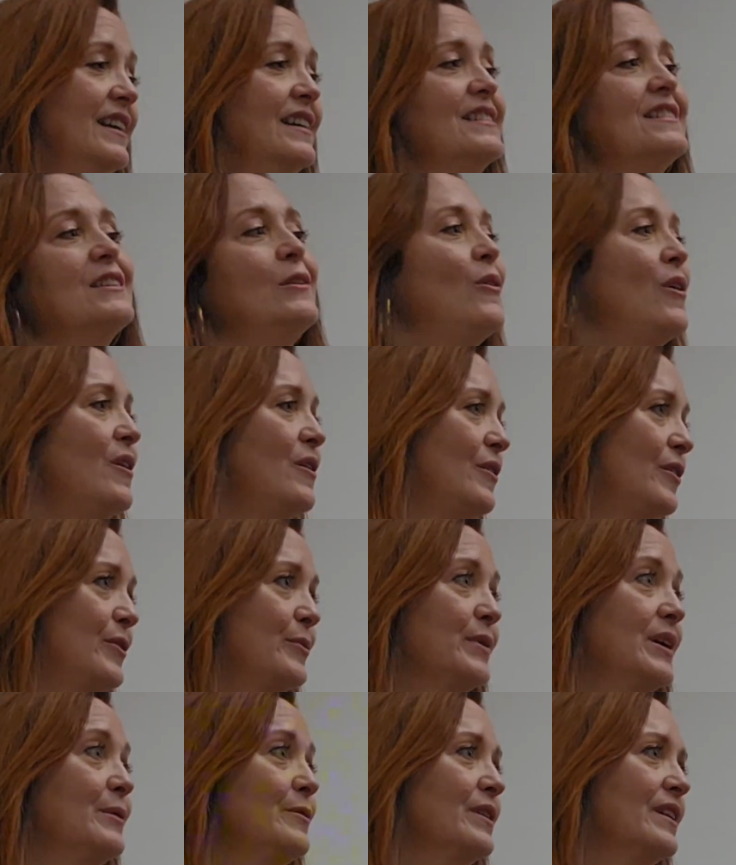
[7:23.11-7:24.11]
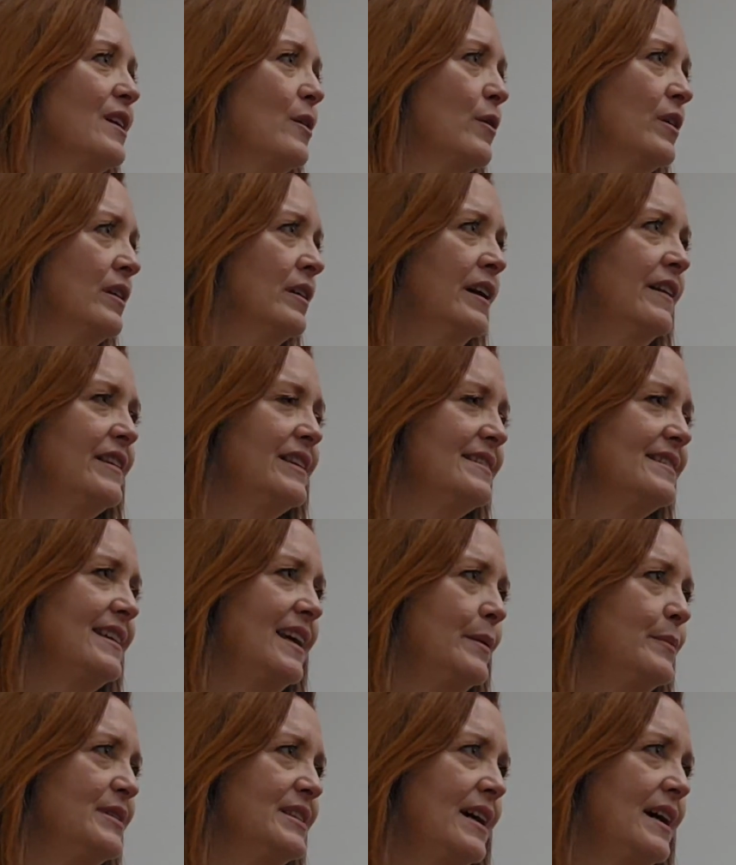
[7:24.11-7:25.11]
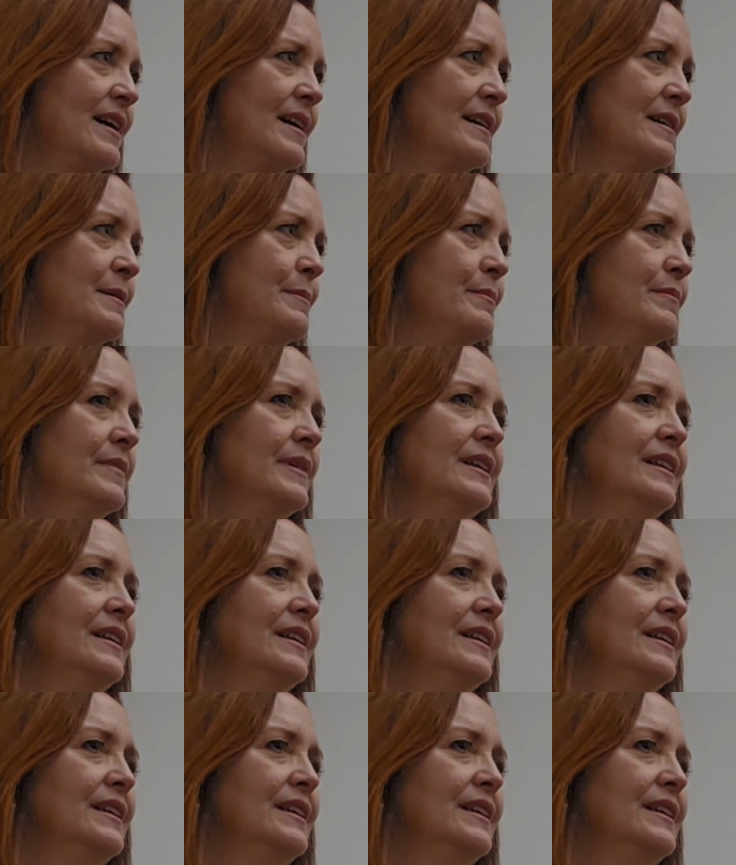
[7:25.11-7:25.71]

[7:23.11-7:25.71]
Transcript: So all 3 were going on at the same time